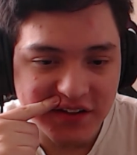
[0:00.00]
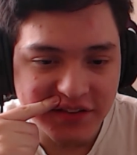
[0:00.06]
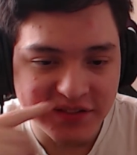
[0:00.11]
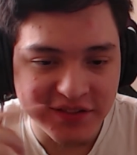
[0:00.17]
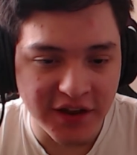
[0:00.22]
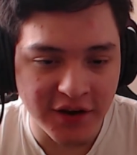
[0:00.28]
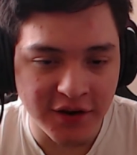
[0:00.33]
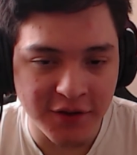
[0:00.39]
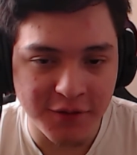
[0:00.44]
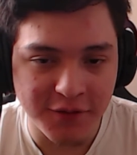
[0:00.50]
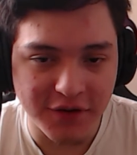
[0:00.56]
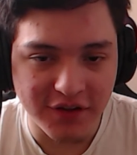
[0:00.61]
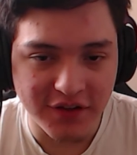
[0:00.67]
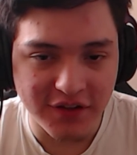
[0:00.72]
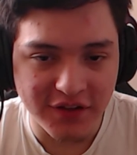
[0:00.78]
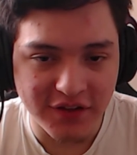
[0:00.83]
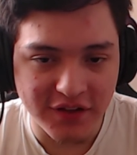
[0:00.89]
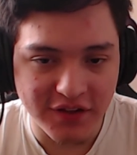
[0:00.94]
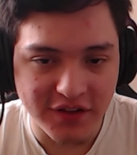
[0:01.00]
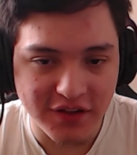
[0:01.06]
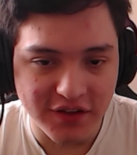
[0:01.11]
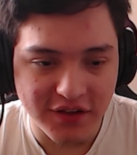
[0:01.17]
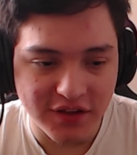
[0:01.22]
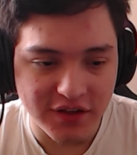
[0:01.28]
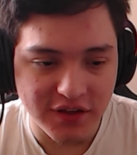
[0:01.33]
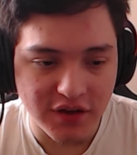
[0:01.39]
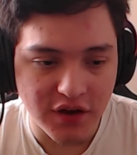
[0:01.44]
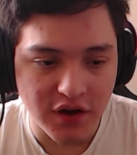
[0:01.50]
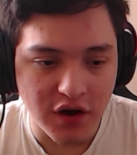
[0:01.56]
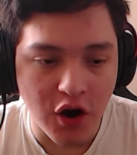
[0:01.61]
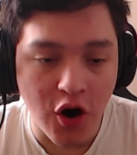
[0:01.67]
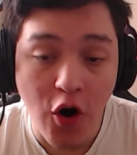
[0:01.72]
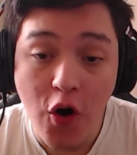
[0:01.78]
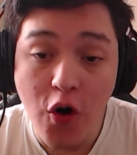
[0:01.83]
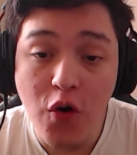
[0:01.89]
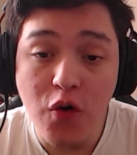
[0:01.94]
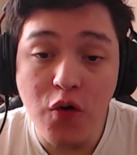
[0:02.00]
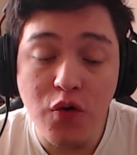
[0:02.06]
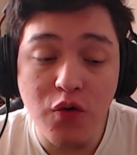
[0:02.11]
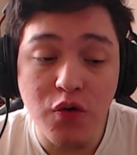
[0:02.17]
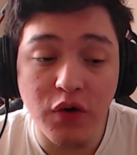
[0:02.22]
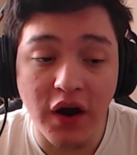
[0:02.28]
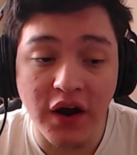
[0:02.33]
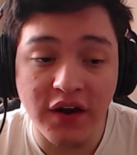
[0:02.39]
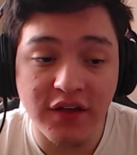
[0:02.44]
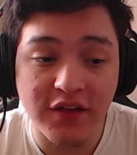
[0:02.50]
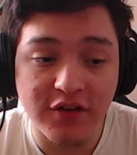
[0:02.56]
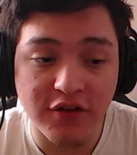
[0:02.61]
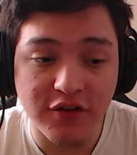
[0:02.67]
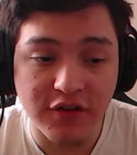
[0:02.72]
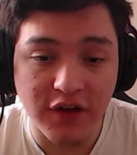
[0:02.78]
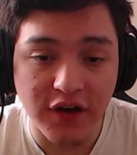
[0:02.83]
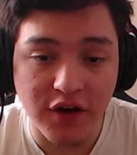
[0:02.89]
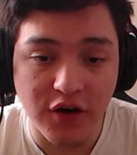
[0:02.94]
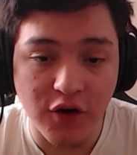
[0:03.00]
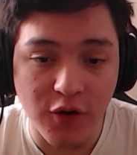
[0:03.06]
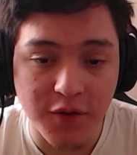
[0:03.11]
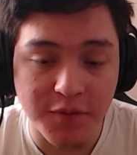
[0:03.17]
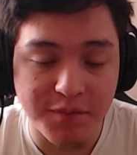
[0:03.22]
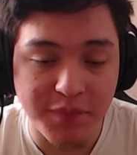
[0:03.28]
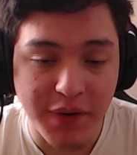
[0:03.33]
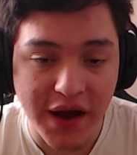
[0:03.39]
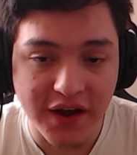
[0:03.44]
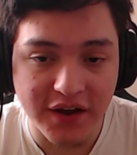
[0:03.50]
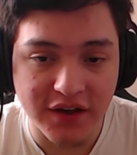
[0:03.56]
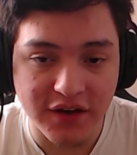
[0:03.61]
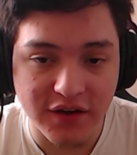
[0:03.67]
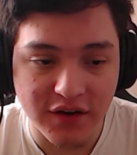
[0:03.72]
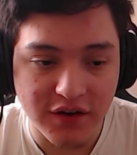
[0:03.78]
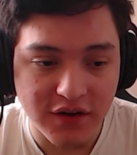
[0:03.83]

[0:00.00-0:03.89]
And he's just like going back